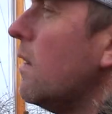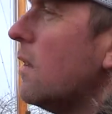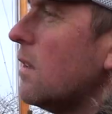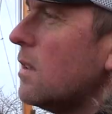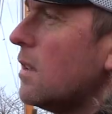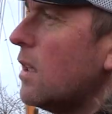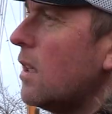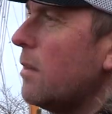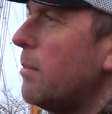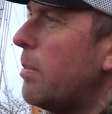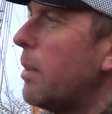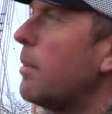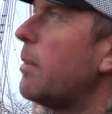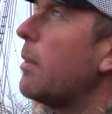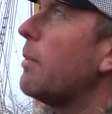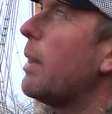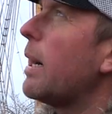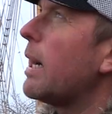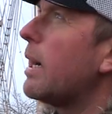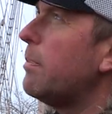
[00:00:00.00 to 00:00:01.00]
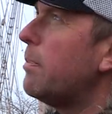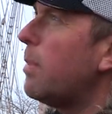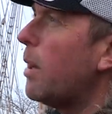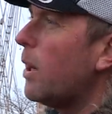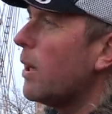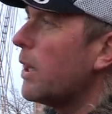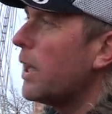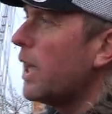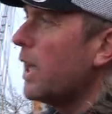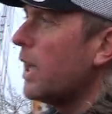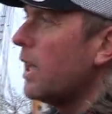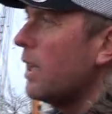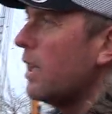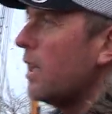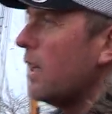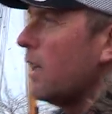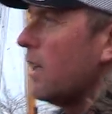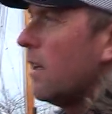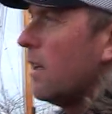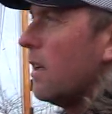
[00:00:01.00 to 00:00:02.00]
It's going to bring me back a pike.
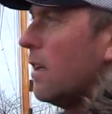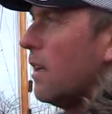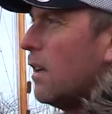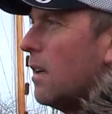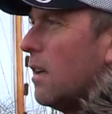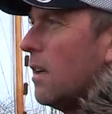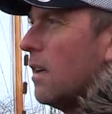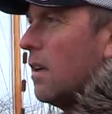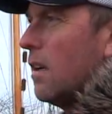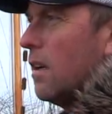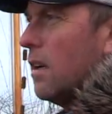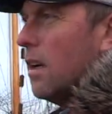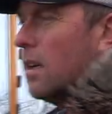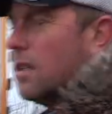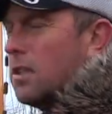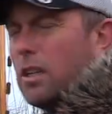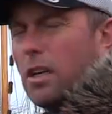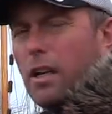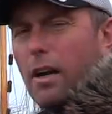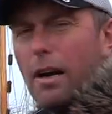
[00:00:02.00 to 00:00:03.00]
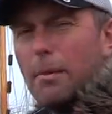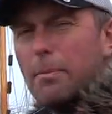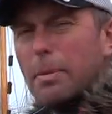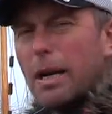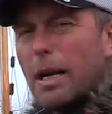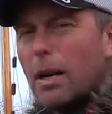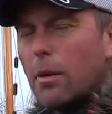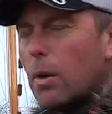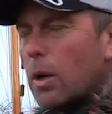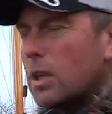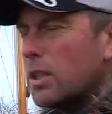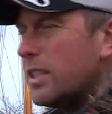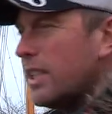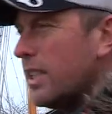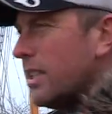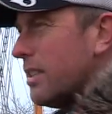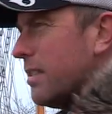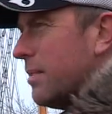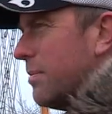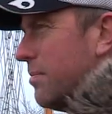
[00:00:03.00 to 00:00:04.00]
I just don't know how big I want
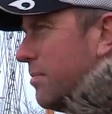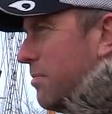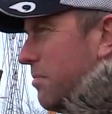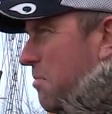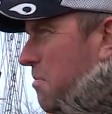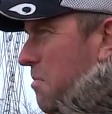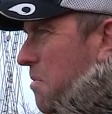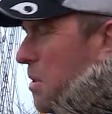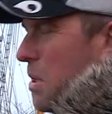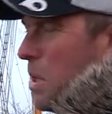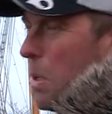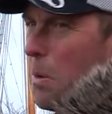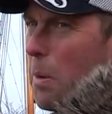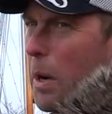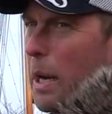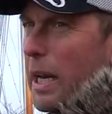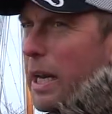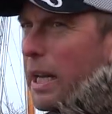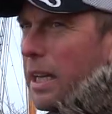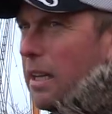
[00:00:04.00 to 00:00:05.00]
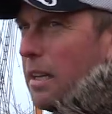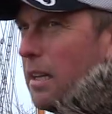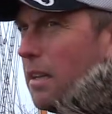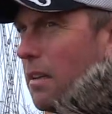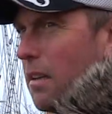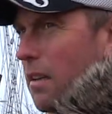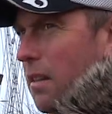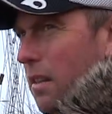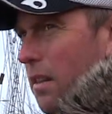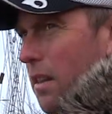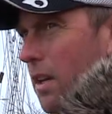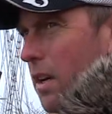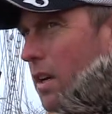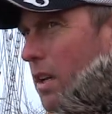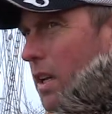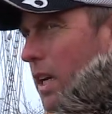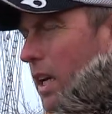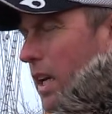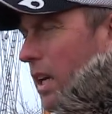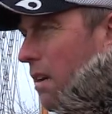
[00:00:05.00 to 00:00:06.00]
it. twenty,
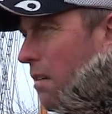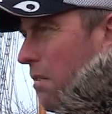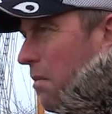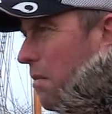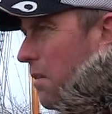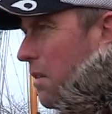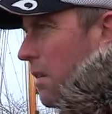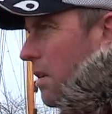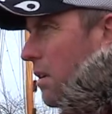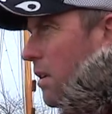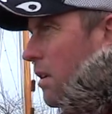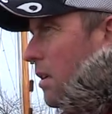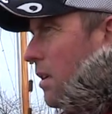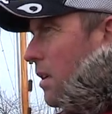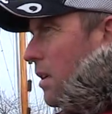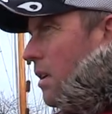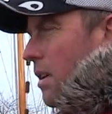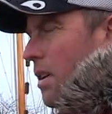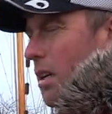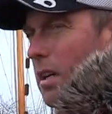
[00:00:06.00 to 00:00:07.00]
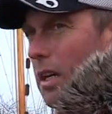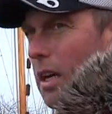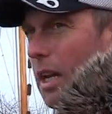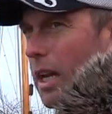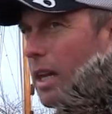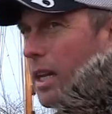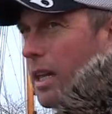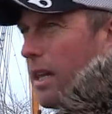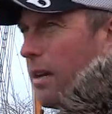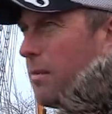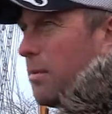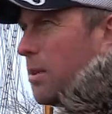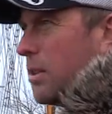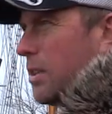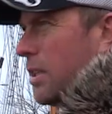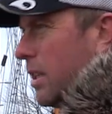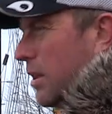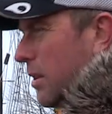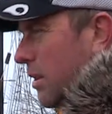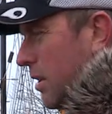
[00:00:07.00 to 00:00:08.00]
thirty, any of them will
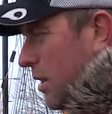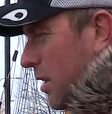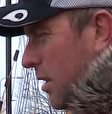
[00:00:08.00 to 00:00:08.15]
do.